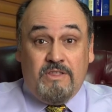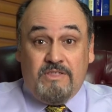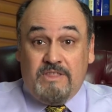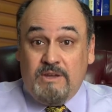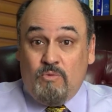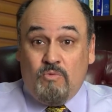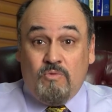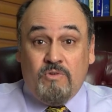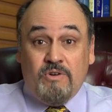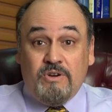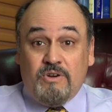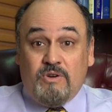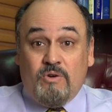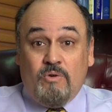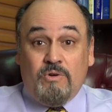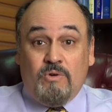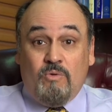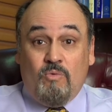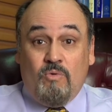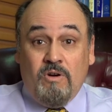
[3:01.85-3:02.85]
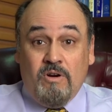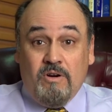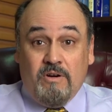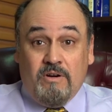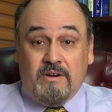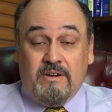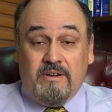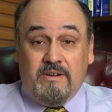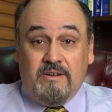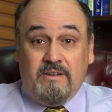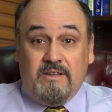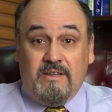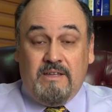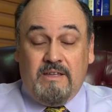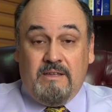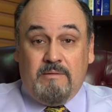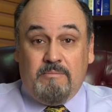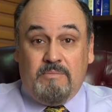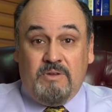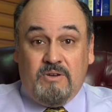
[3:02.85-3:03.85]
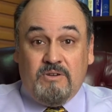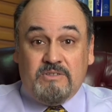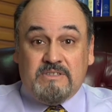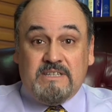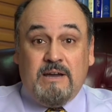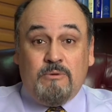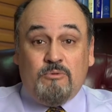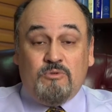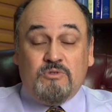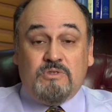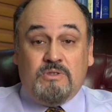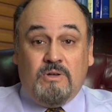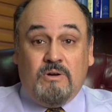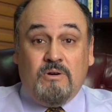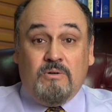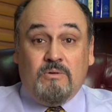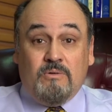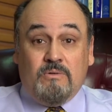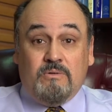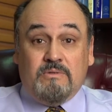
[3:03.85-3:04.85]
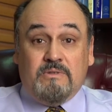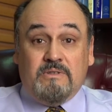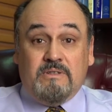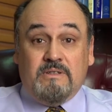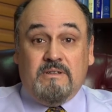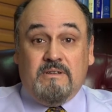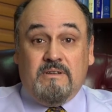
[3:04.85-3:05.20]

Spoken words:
they weren't going to work because I was told